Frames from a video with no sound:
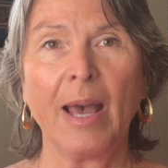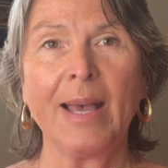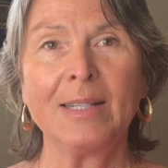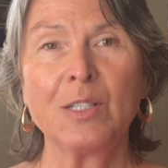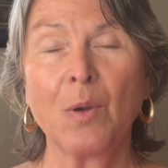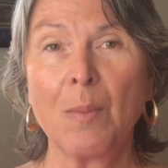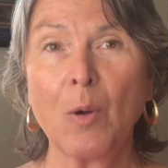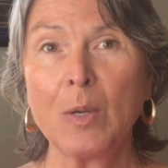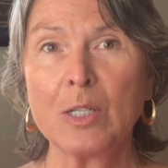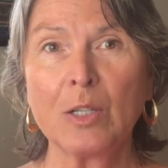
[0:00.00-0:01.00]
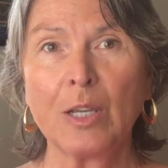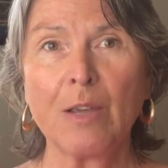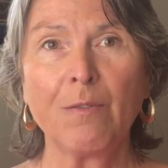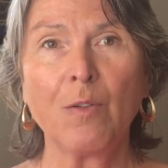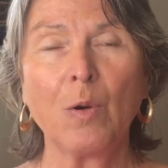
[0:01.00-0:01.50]
And so I'm always
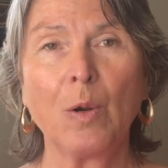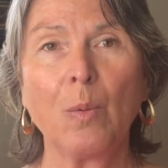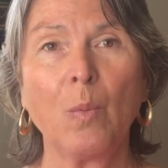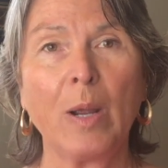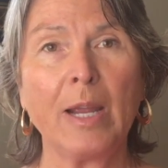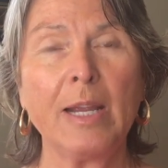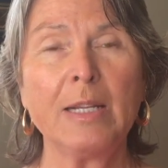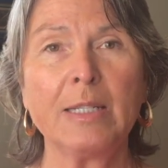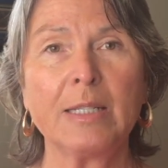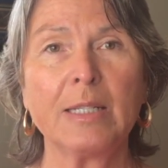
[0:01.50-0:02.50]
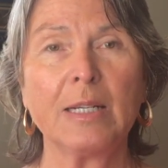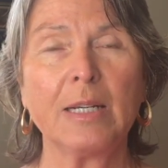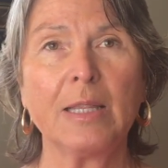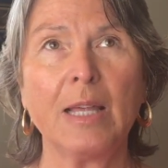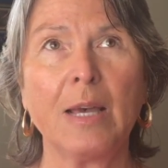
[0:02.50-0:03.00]
looking for ways
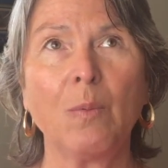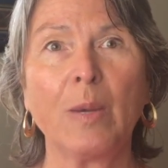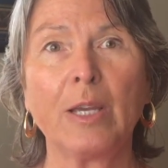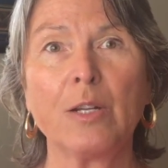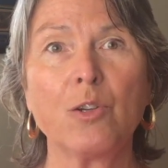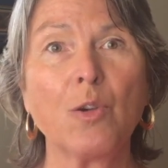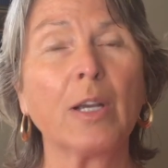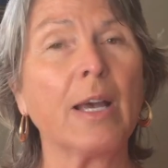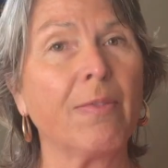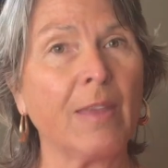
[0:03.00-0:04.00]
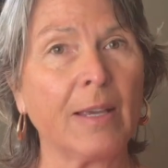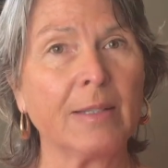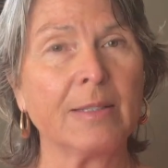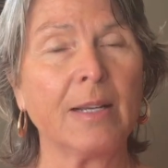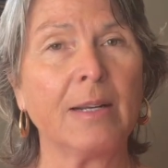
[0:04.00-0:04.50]
that we can shortcut things.